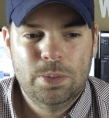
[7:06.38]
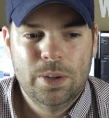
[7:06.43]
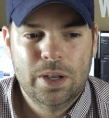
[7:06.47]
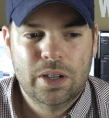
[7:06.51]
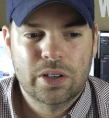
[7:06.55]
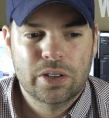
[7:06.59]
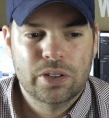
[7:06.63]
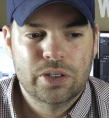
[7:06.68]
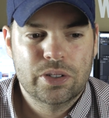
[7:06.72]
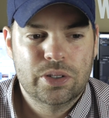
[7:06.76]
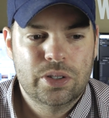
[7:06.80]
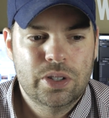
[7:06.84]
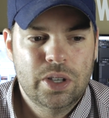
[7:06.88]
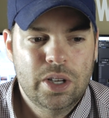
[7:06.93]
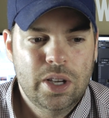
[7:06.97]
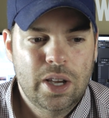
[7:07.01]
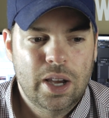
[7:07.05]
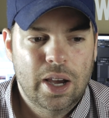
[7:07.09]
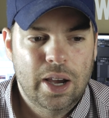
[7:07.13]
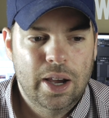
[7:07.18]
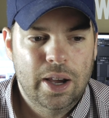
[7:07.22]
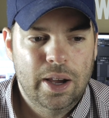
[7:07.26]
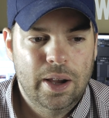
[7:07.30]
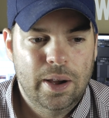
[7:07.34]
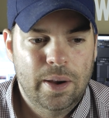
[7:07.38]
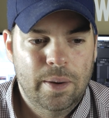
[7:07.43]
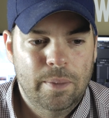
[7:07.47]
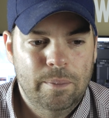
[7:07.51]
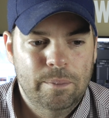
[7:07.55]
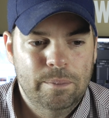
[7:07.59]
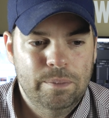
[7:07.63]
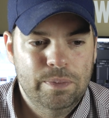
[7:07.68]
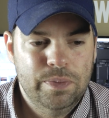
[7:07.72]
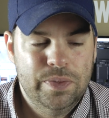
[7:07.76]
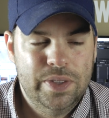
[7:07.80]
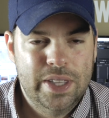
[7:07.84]
speakers
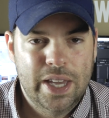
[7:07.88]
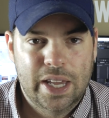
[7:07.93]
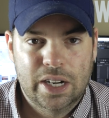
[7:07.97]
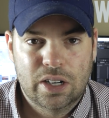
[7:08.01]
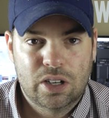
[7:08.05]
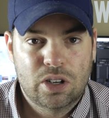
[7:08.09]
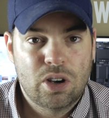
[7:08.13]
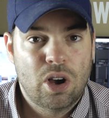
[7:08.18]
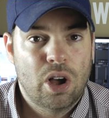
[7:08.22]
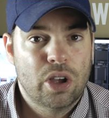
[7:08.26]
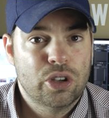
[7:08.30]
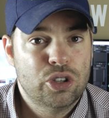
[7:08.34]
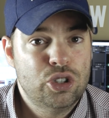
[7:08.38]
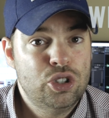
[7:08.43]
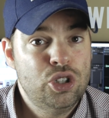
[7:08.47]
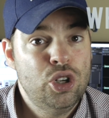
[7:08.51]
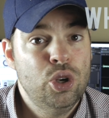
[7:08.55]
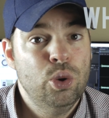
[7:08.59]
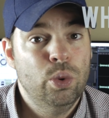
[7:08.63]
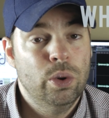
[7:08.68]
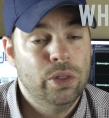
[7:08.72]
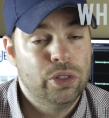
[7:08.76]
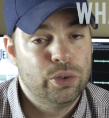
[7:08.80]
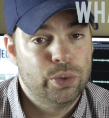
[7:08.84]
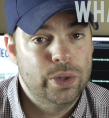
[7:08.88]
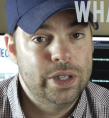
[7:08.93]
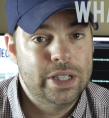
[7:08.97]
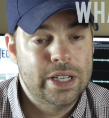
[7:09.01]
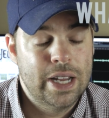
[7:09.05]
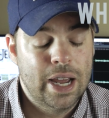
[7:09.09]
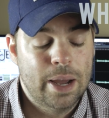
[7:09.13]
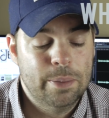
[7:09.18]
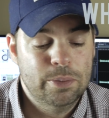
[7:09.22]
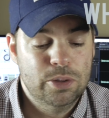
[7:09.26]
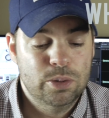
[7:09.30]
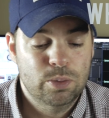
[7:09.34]
that cost 2 and
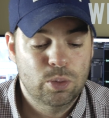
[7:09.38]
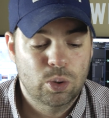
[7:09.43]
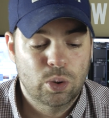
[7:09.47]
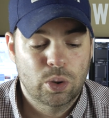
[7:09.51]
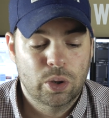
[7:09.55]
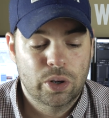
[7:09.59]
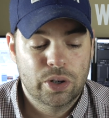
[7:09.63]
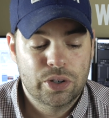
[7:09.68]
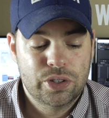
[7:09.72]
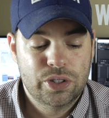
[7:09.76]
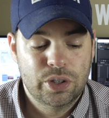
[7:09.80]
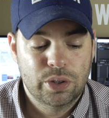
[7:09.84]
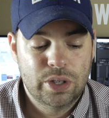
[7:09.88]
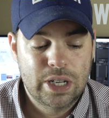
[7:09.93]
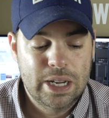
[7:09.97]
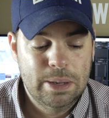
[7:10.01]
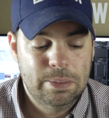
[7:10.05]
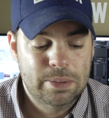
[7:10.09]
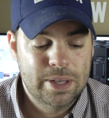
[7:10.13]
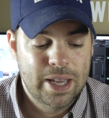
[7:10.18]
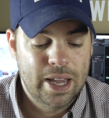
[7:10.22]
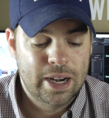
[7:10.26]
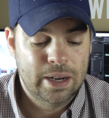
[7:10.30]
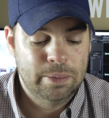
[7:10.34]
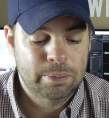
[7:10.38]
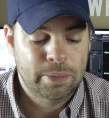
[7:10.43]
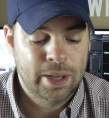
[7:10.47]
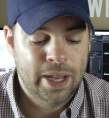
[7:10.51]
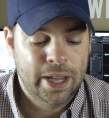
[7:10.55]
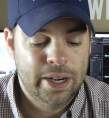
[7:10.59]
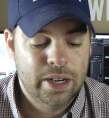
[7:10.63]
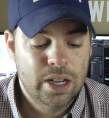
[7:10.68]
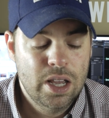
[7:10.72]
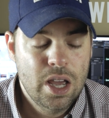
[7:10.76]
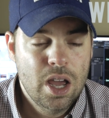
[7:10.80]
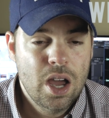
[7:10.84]
3 times more. So keep that
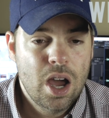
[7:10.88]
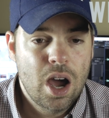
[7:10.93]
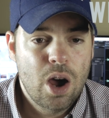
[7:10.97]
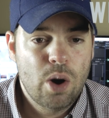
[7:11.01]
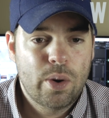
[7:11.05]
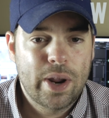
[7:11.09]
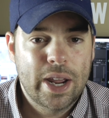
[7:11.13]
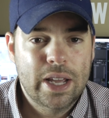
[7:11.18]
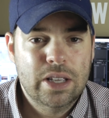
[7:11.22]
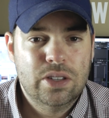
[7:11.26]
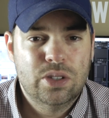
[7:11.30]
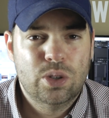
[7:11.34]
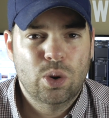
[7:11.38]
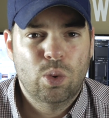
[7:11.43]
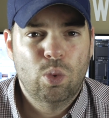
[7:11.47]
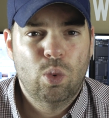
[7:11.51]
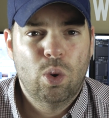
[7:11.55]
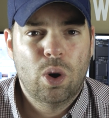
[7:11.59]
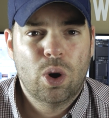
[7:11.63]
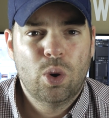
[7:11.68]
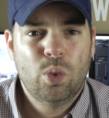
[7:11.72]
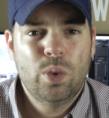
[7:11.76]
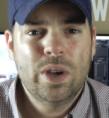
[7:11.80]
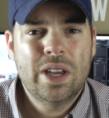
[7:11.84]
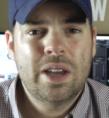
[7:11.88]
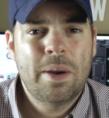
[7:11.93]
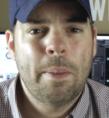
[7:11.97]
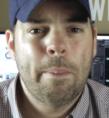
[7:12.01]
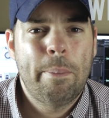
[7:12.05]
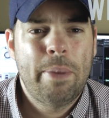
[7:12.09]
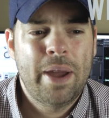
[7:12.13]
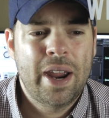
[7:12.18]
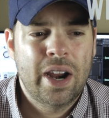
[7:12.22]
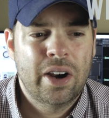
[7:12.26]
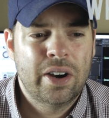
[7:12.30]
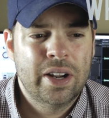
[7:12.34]
in mind. Okay, so what are we
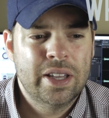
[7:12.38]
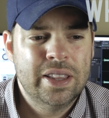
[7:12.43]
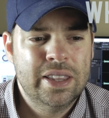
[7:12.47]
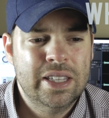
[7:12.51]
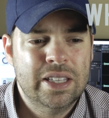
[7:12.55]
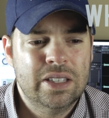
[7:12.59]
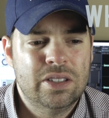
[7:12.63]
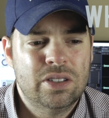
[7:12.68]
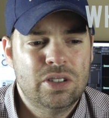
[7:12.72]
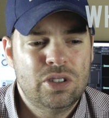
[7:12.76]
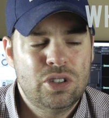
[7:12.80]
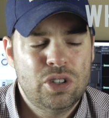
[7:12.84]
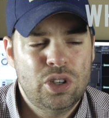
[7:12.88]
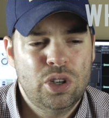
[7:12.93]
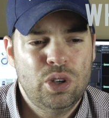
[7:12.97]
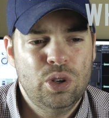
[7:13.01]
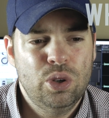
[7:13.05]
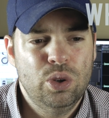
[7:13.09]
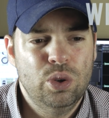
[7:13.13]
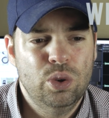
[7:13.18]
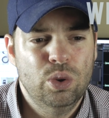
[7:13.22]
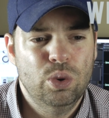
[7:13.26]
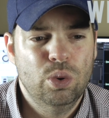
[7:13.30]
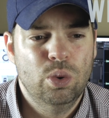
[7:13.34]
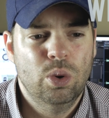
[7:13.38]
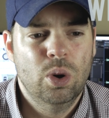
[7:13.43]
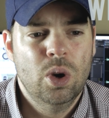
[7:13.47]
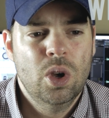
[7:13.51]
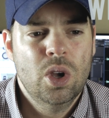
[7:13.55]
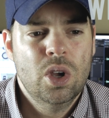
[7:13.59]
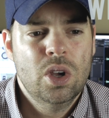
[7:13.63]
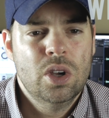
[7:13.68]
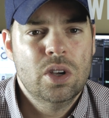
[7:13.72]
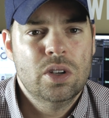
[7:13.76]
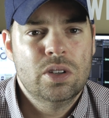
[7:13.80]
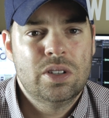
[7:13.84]
comparing this
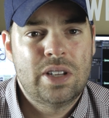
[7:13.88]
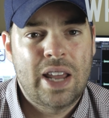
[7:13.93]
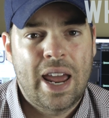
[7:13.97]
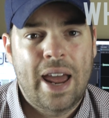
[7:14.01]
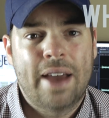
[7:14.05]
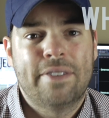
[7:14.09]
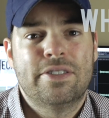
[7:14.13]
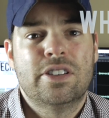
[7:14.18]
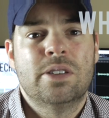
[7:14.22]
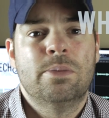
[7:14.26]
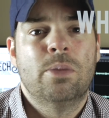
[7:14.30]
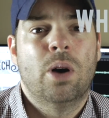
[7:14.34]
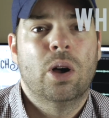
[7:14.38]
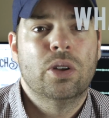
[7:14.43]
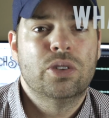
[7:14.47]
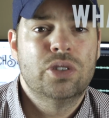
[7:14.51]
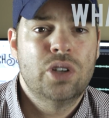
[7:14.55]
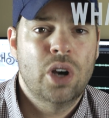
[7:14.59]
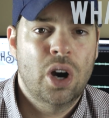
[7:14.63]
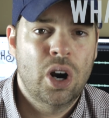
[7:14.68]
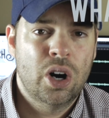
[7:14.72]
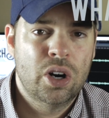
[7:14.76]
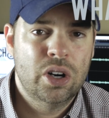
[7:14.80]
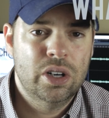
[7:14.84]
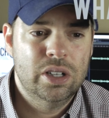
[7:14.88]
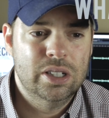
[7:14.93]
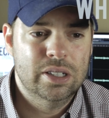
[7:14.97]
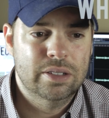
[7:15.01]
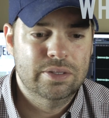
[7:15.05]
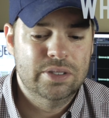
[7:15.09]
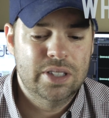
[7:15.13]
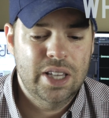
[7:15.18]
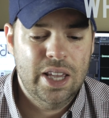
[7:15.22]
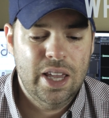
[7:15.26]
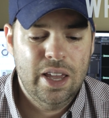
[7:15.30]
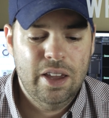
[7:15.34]
to have some
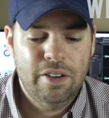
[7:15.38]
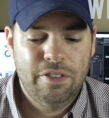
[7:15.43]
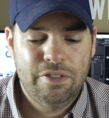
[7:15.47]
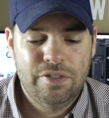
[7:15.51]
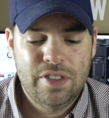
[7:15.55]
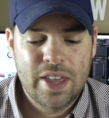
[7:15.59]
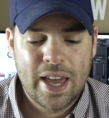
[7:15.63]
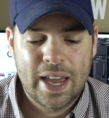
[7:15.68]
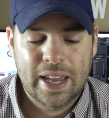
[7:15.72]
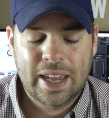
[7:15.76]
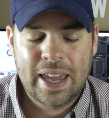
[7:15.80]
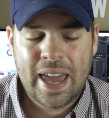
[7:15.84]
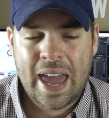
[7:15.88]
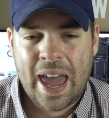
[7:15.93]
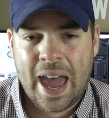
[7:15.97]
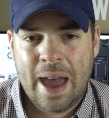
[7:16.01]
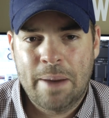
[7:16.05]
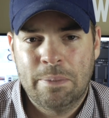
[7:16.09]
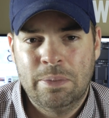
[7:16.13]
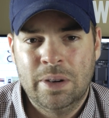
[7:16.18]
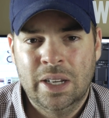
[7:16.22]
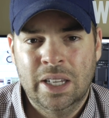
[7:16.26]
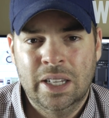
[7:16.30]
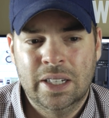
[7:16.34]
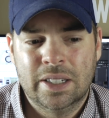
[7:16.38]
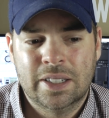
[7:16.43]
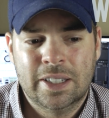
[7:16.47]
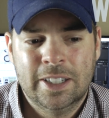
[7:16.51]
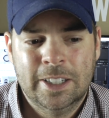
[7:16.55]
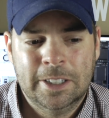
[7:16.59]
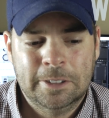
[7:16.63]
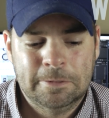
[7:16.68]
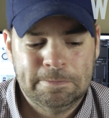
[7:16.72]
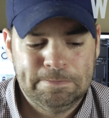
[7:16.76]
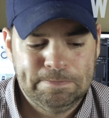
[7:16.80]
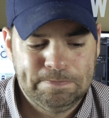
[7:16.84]
alternatives? If that
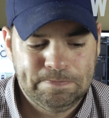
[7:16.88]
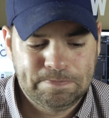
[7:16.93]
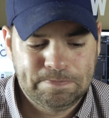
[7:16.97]
cabinet